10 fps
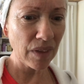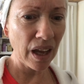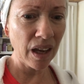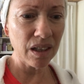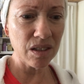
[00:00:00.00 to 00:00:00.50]

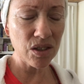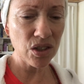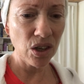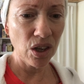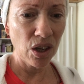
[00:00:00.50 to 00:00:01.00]
and
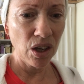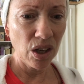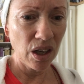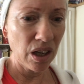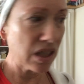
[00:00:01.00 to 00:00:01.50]

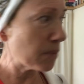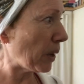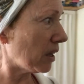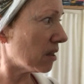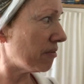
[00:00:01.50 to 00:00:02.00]
in
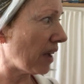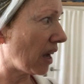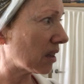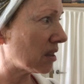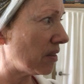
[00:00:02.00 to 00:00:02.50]
spite of the
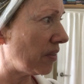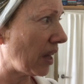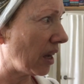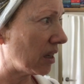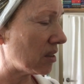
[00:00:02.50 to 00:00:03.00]
fact
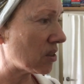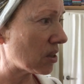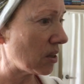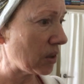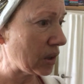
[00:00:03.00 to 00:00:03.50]

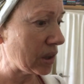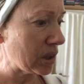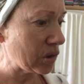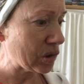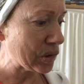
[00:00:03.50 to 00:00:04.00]
that
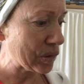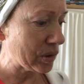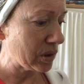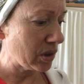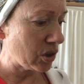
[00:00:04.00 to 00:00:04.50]

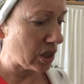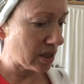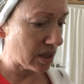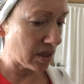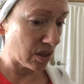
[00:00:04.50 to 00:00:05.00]

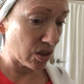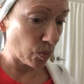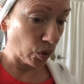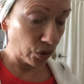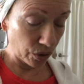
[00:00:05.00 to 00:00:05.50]
Jesus is the
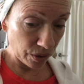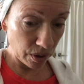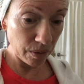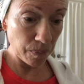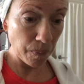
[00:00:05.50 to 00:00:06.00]

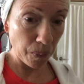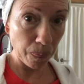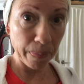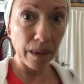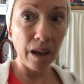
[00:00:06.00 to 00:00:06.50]
Word,
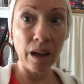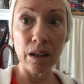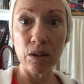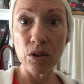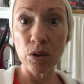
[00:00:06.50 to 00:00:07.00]

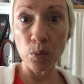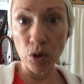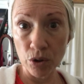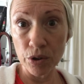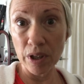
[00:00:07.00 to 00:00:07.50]
and the
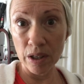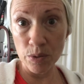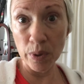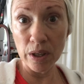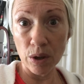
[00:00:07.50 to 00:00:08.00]
Word
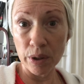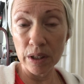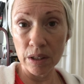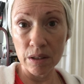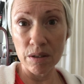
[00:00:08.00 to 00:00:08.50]
as we know it
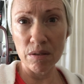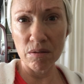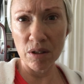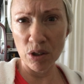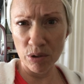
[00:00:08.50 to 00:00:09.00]
is
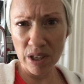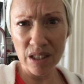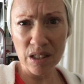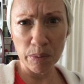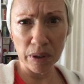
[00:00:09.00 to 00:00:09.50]
the New
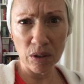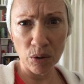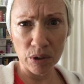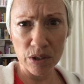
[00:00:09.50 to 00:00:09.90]
Testament, the Holy